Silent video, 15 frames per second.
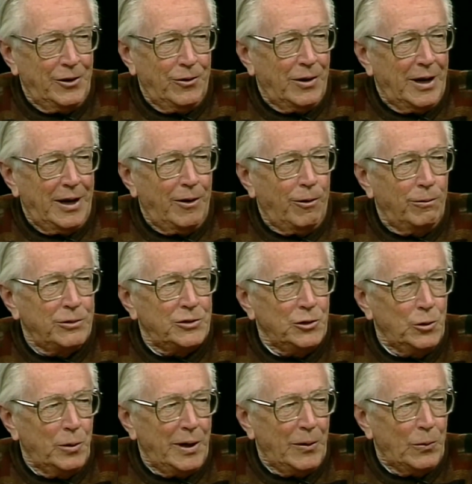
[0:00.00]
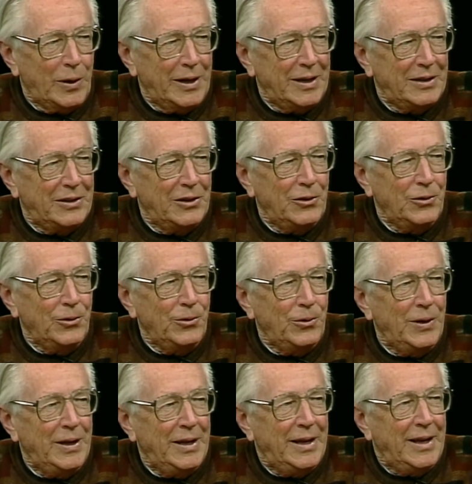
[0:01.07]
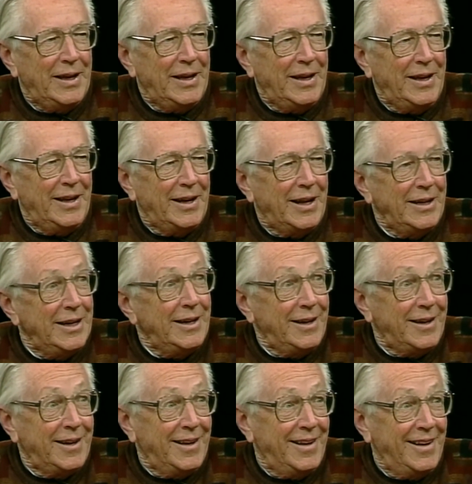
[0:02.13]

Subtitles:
No, I always knew what I wanted to do, and I did it.